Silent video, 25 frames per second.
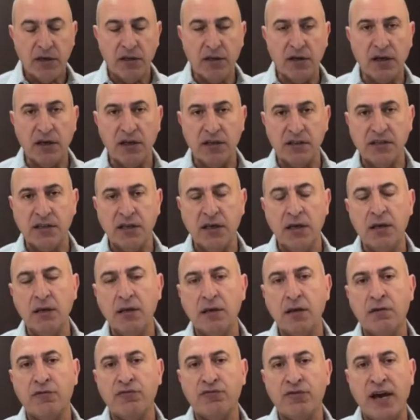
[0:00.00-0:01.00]
You're gonna see
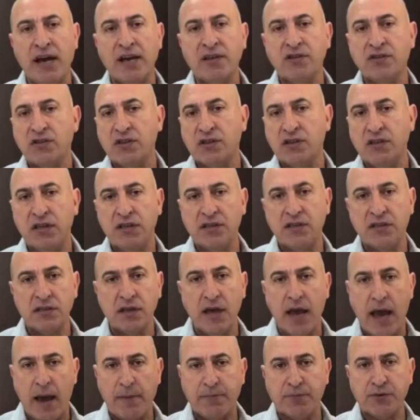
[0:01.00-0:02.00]
the rice
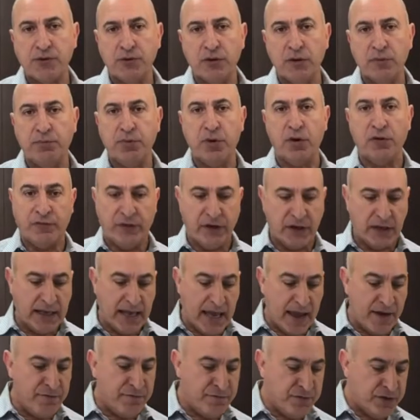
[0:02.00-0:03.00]
is absolutely
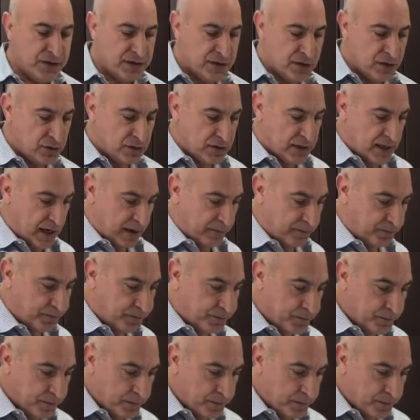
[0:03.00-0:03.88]
perfect every single time.